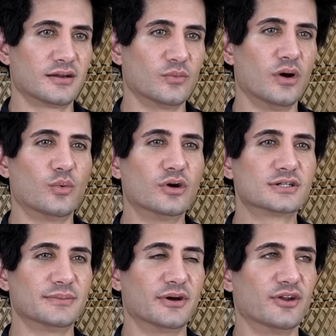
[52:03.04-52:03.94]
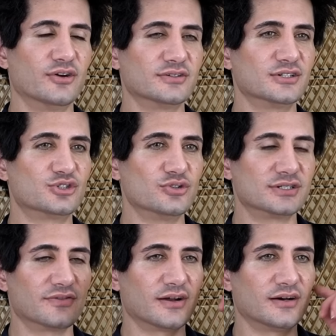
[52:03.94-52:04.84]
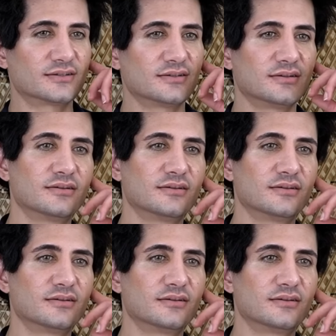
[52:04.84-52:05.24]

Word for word: What were some of those intrusive thoughts?